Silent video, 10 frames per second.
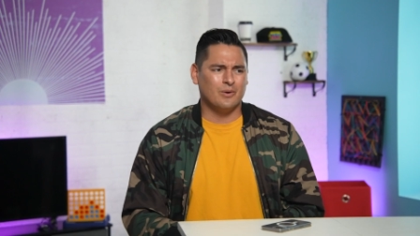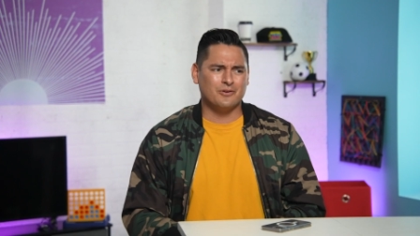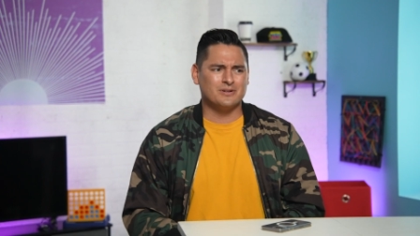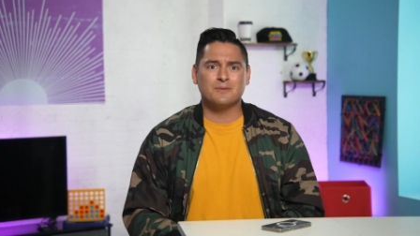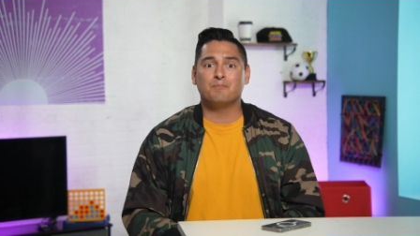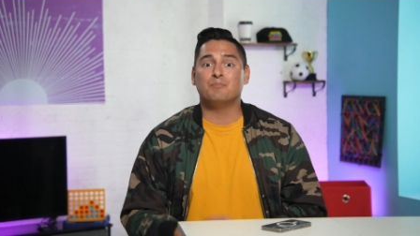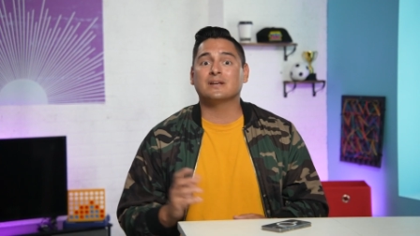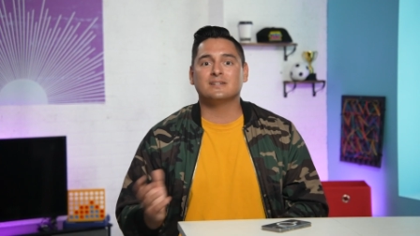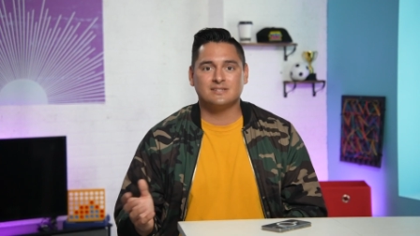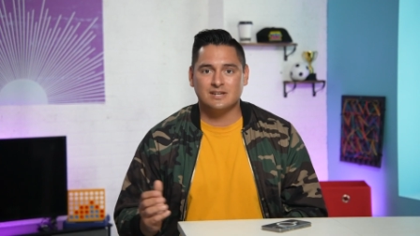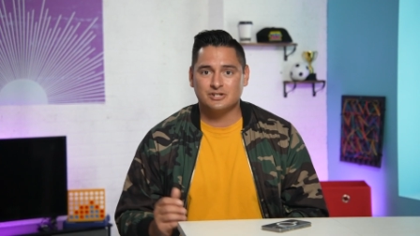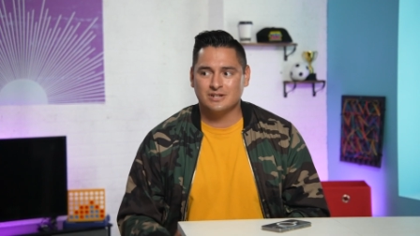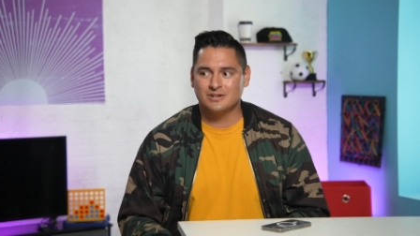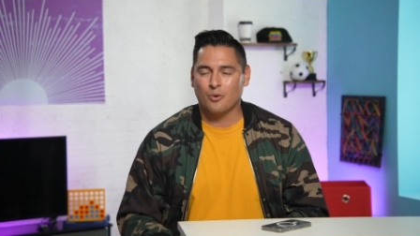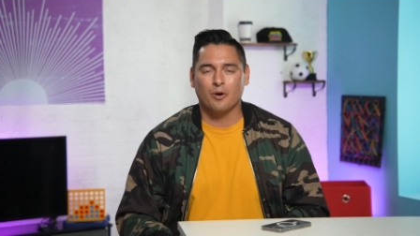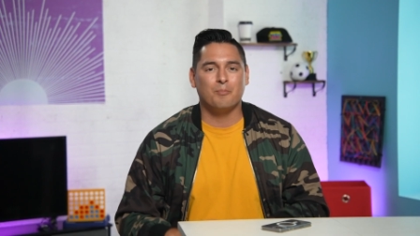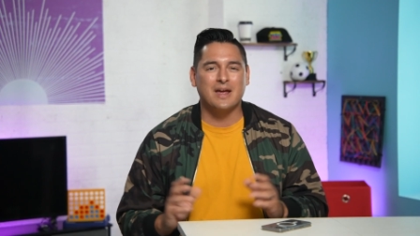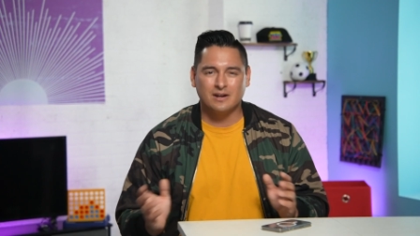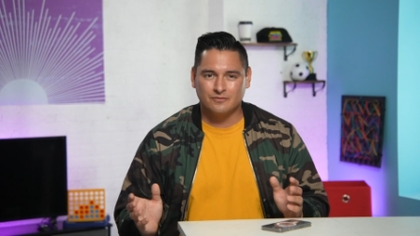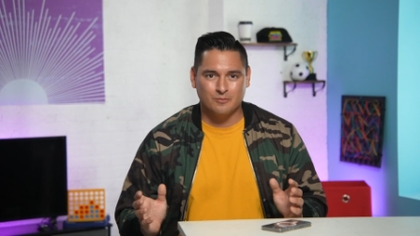Whether it's a big decision or a
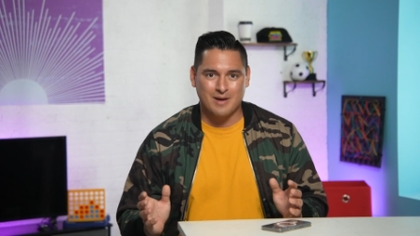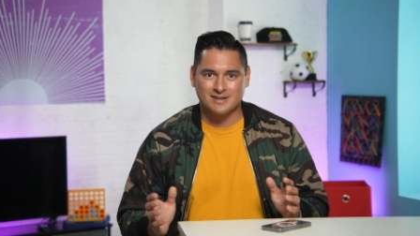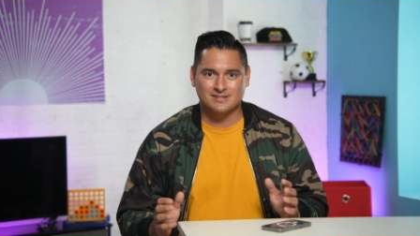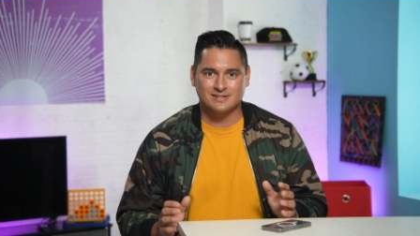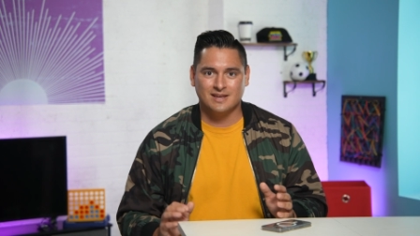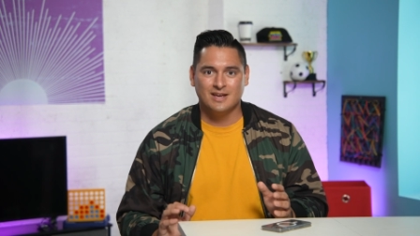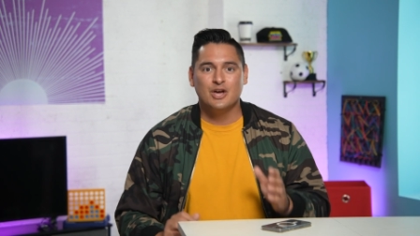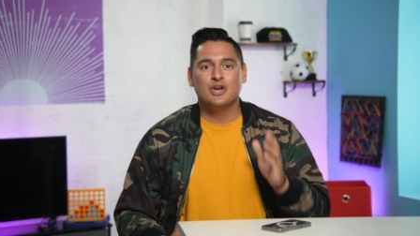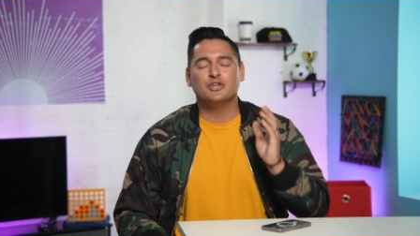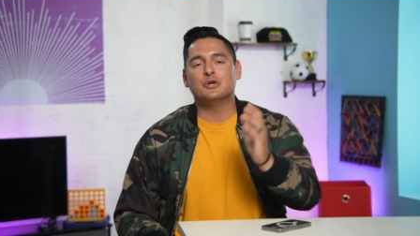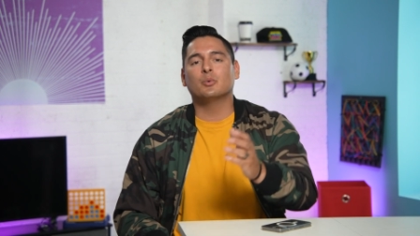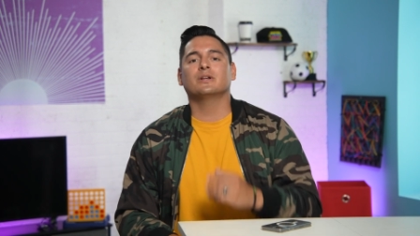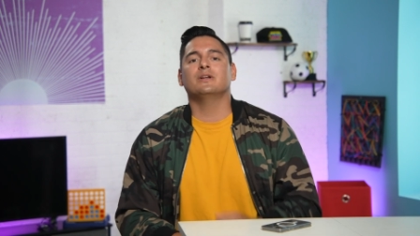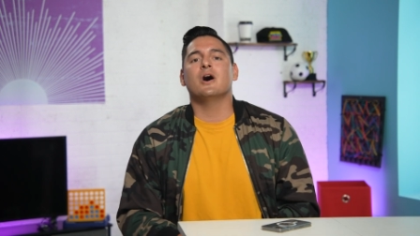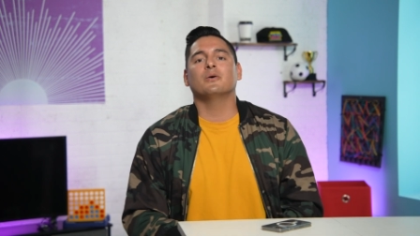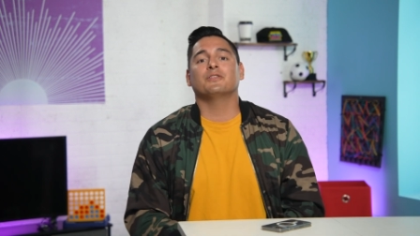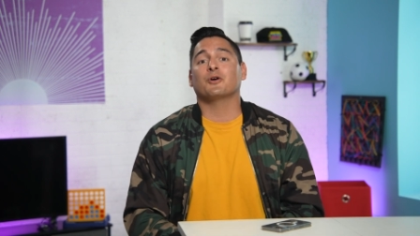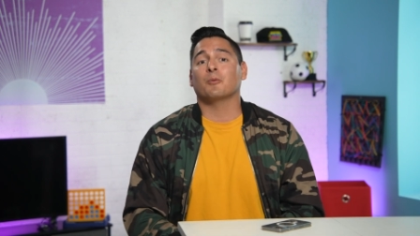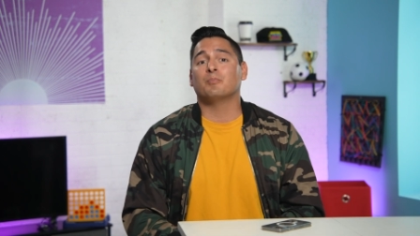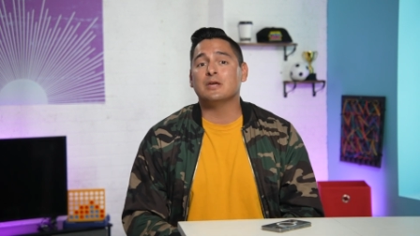painful mess, you wanna know that
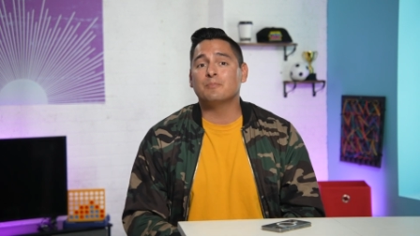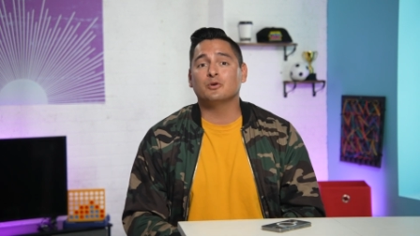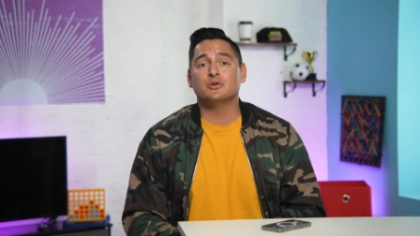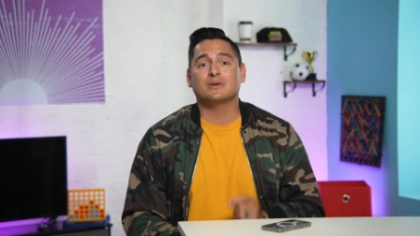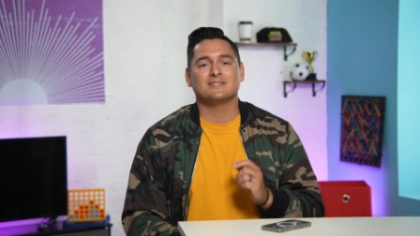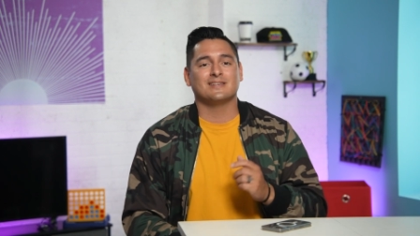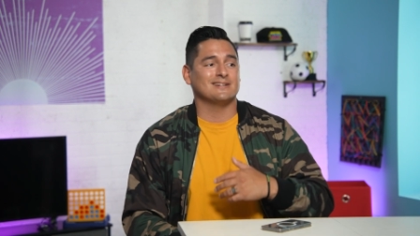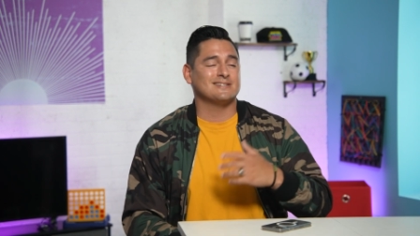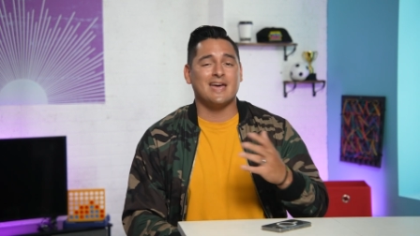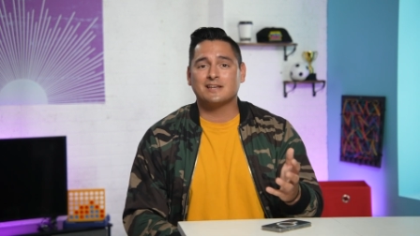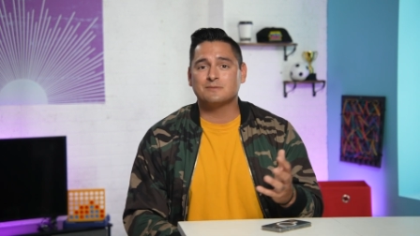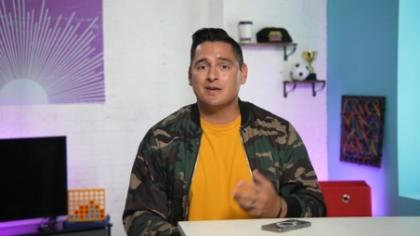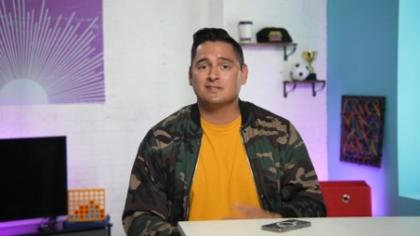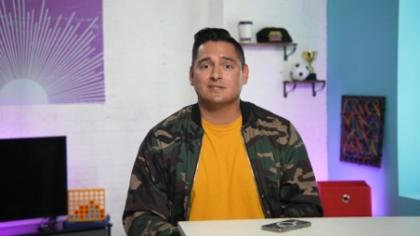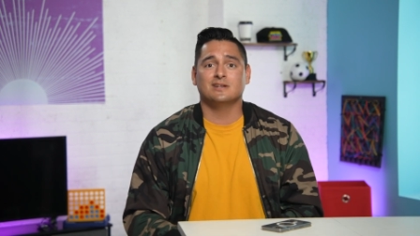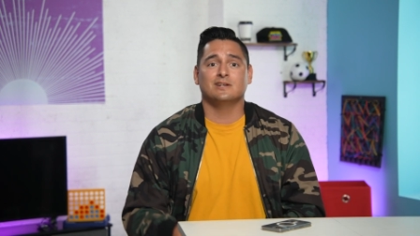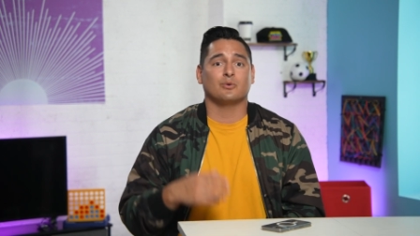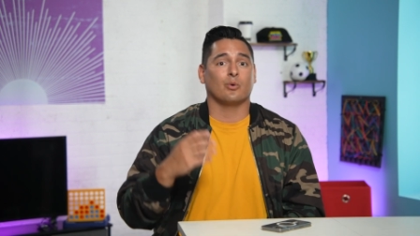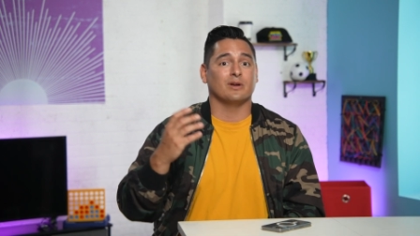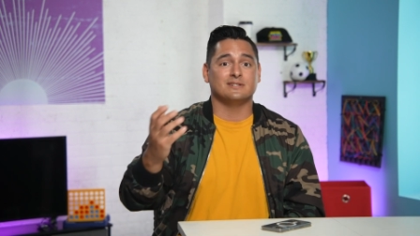there are people you can send a text
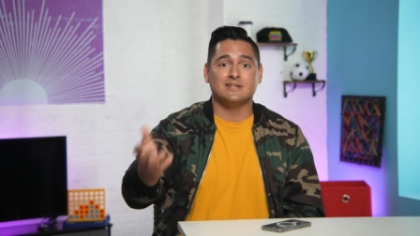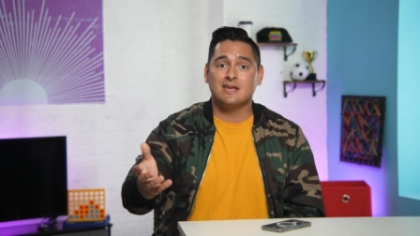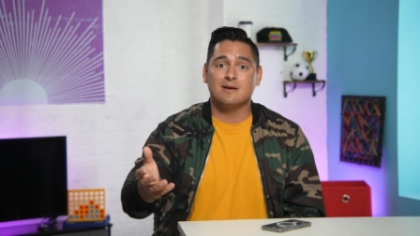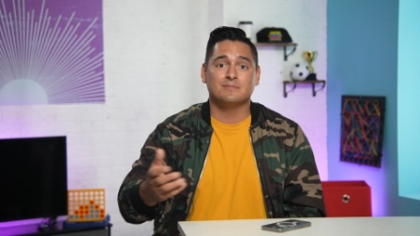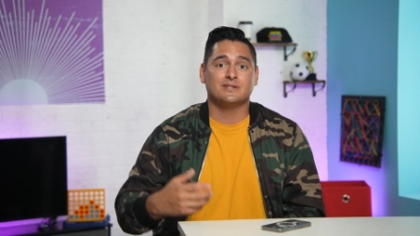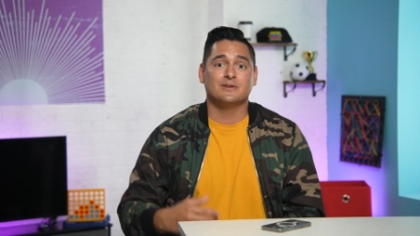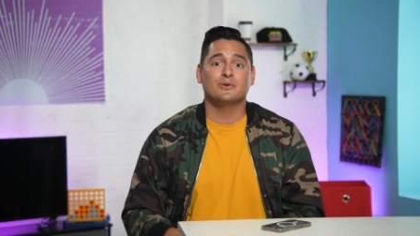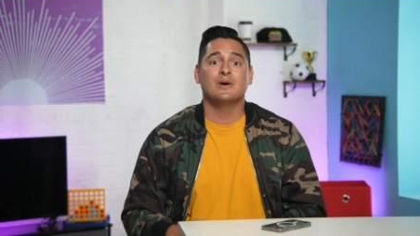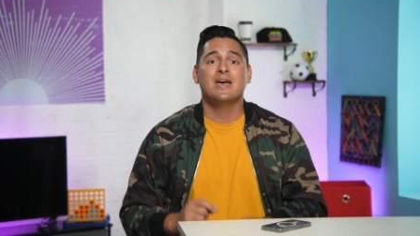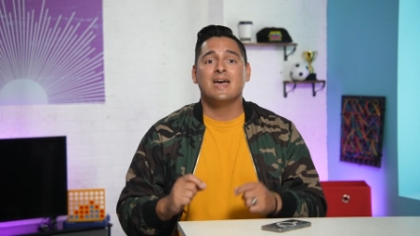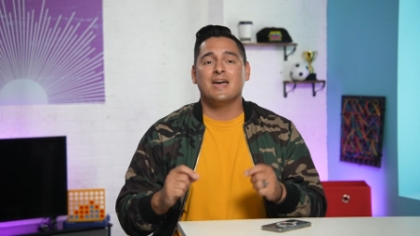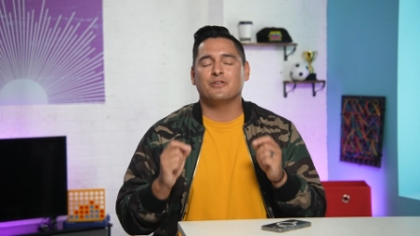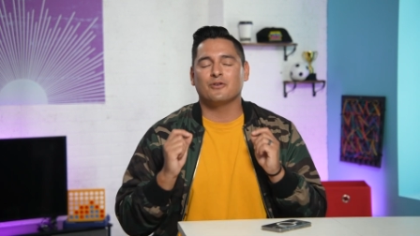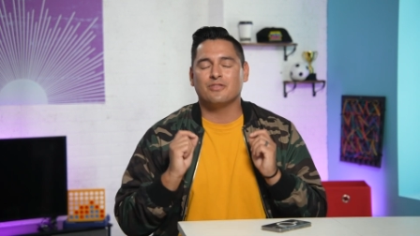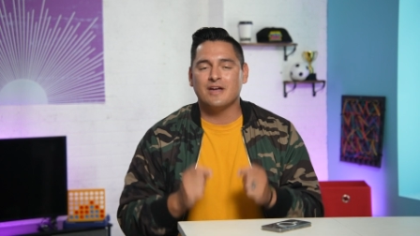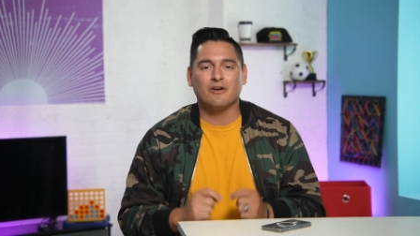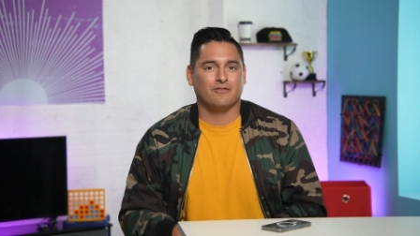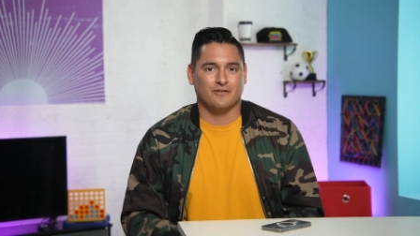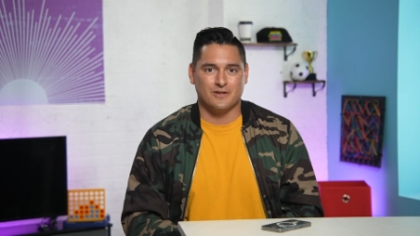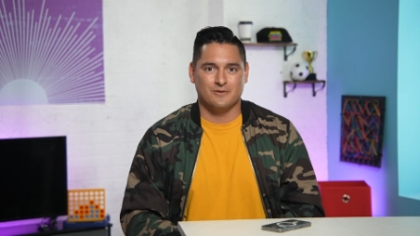message or a DM to, and they're there
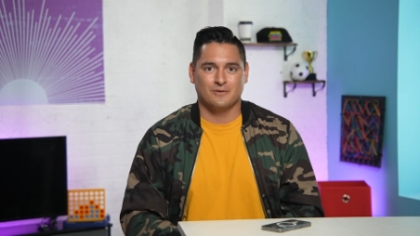for you.